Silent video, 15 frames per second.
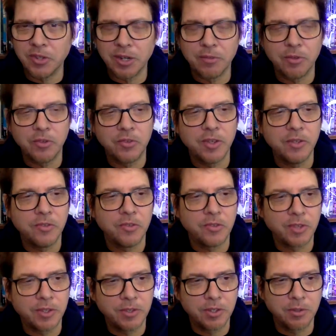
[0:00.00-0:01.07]
ever since, is
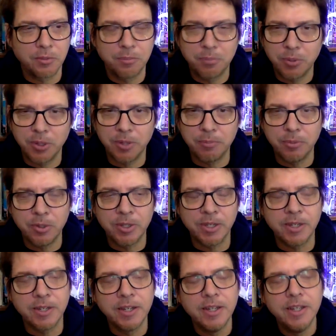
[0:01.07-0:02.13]
I think pretty brilliant.